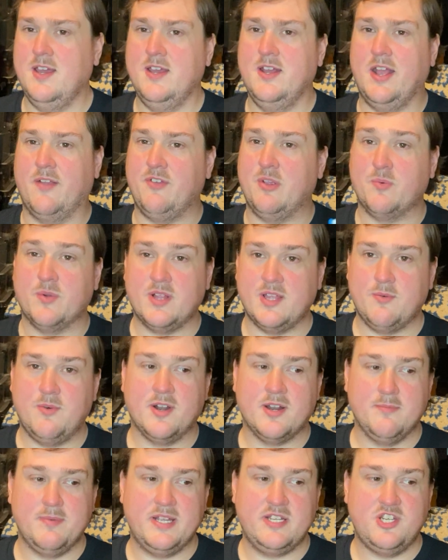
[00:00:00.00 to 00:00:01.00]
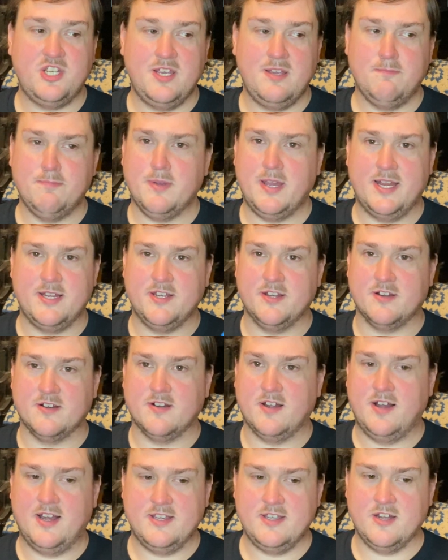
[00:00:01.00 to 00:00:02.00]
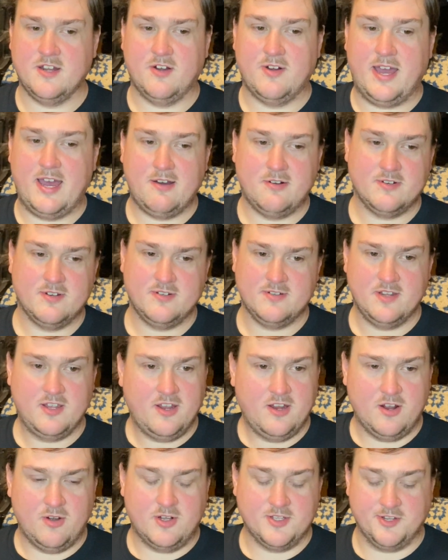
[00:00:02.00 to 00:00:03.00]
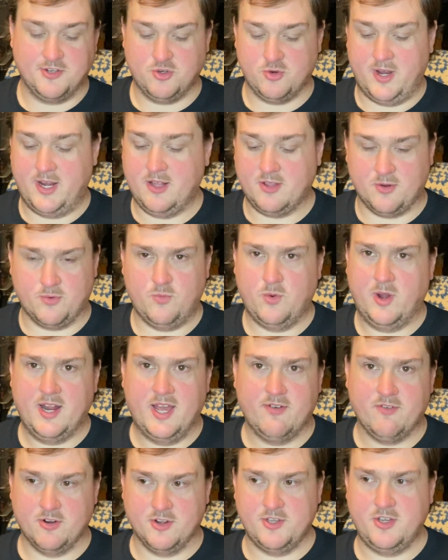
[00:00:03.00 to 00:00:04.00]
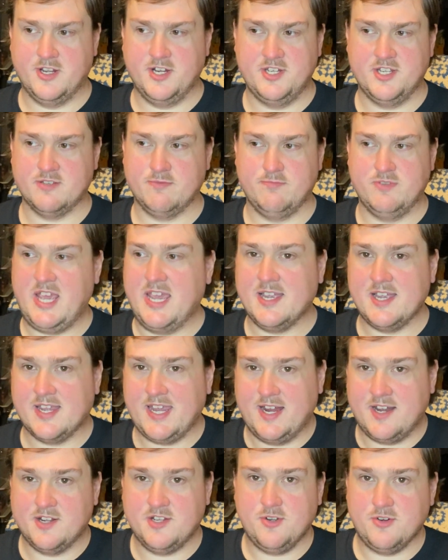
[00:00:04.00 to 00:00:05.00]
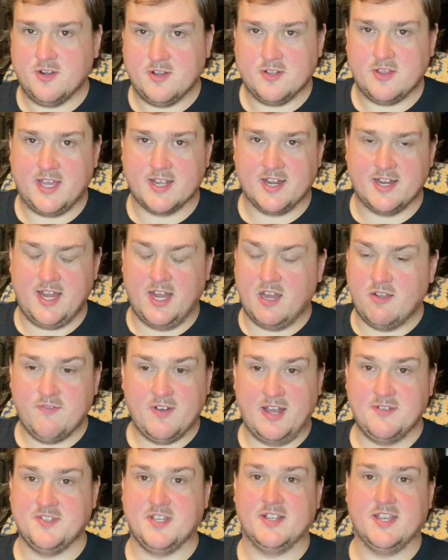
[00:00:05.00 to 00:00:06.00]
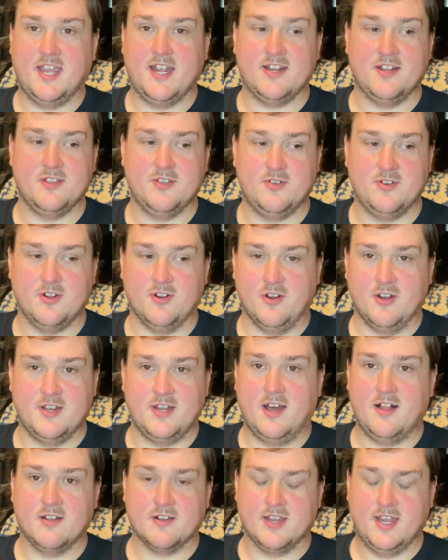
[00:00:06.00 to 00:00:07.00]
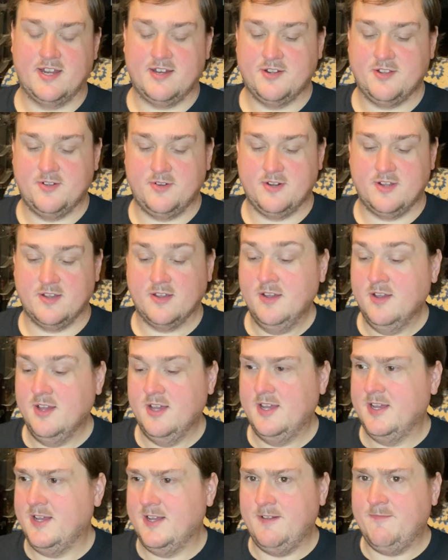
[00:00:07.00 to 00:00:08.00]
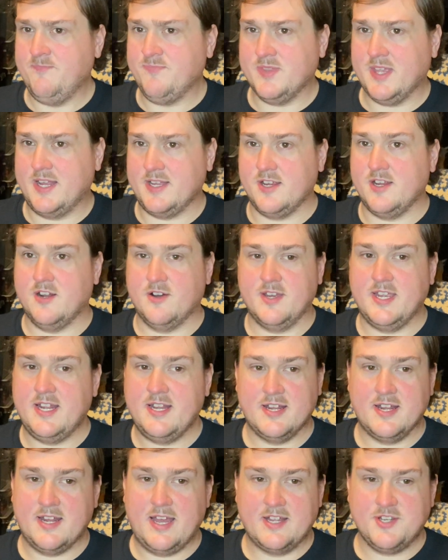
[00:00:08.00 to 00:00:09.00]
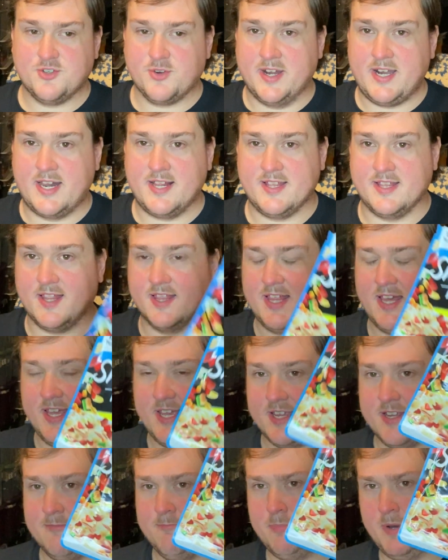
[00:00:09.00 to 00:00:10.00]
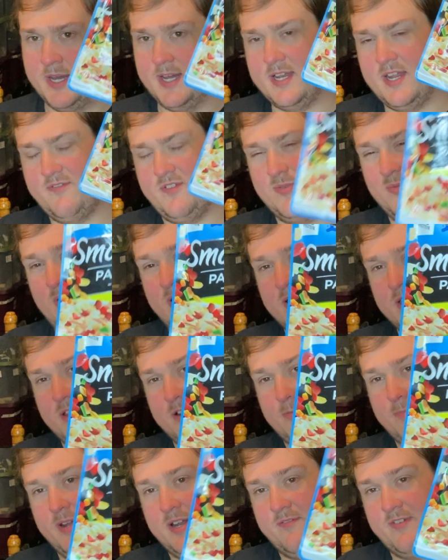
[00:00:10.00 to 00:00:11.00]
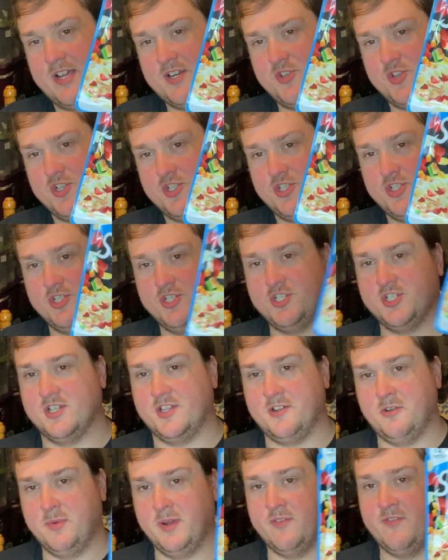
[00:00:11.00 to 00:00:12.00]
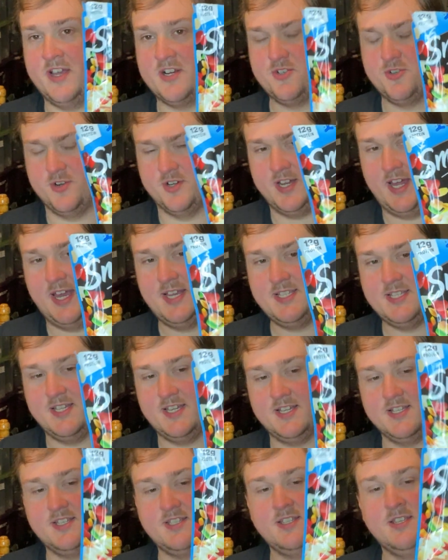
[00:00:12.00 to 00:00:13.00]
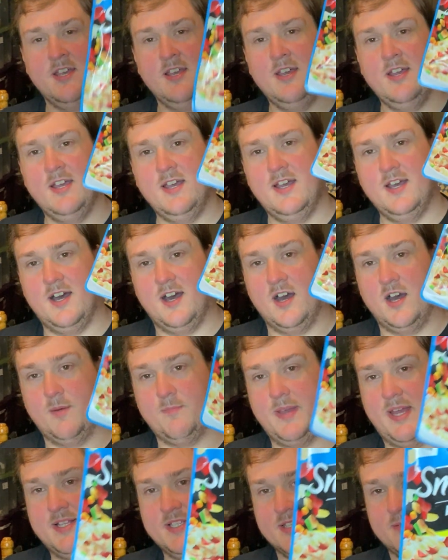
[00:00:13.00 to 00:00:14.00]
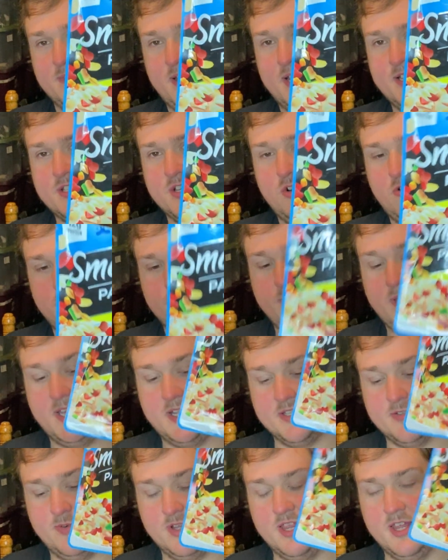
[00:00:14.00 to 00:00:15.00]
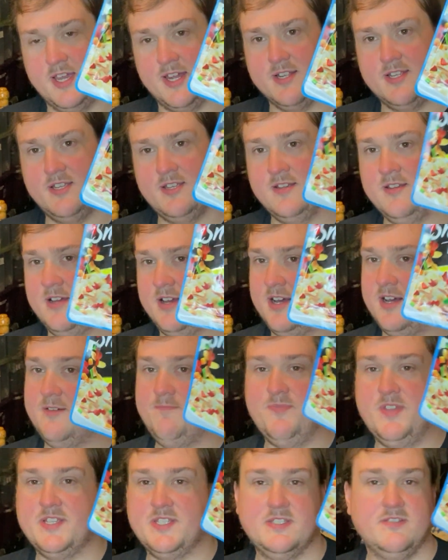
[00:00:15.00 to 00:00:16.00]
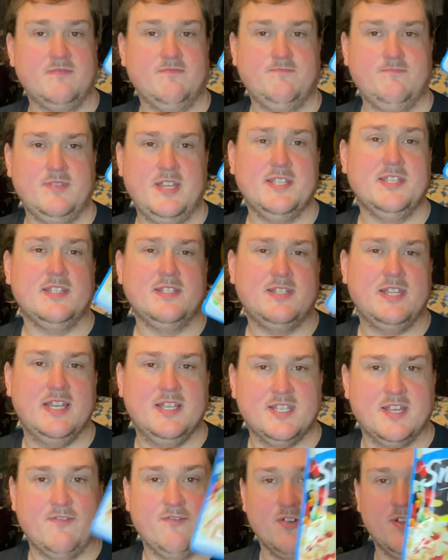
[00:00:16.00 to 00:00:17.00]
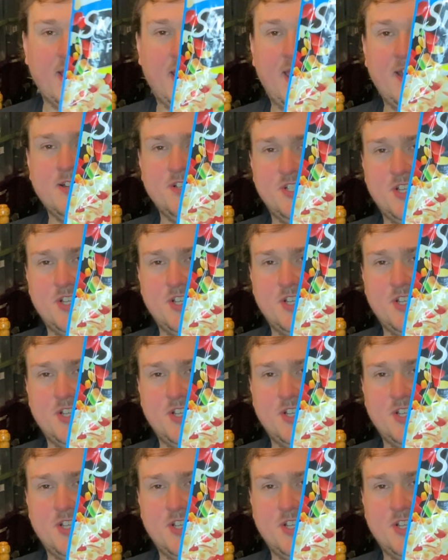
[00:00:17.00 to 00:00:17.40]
If you really want to be cheap and you're out on the trail or whatever, you could just take a can of tuna, like an 85-cent can of tuna or a $1 can of tuna, and eat it straight out of the thing. But if you want a little bit of extra zhuzh, a little bit of extra niceness, and some nice cold beans with it, this is decent for that.